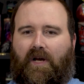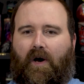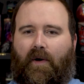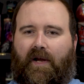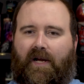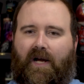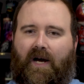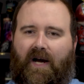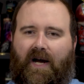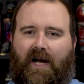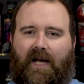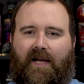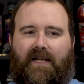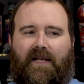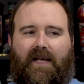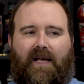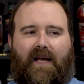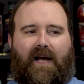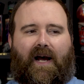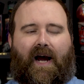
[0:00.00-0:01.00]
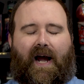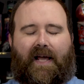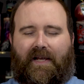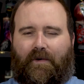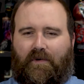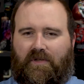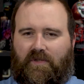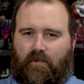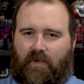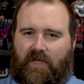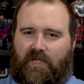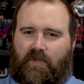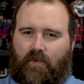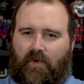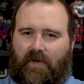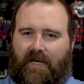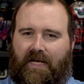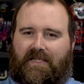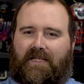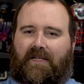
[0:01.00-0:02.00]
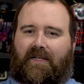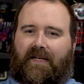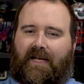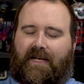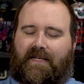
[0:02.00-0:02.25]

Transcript: going on, I think, was much more easily